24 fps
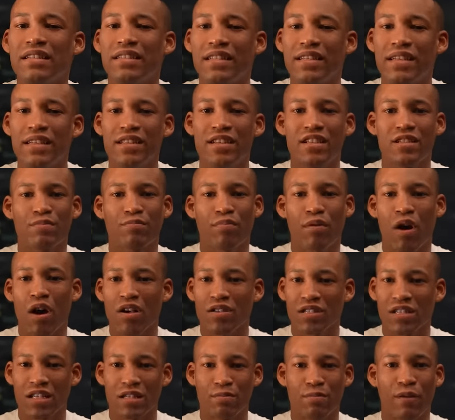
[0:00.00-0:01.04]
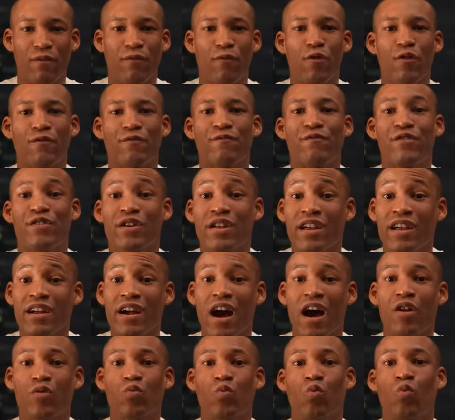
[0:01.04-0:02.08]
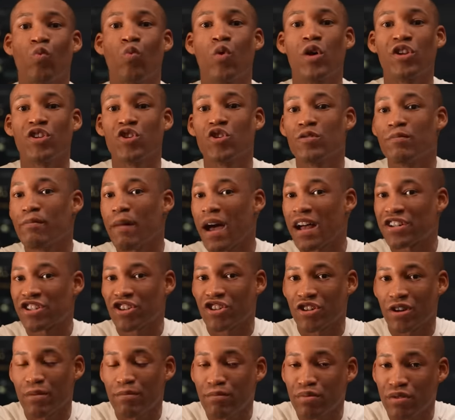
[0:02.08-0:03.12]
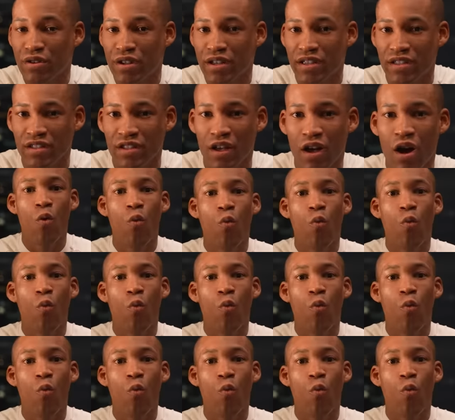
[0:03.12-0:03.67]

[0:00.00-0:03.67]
tedious process before figuring out what your magic number is.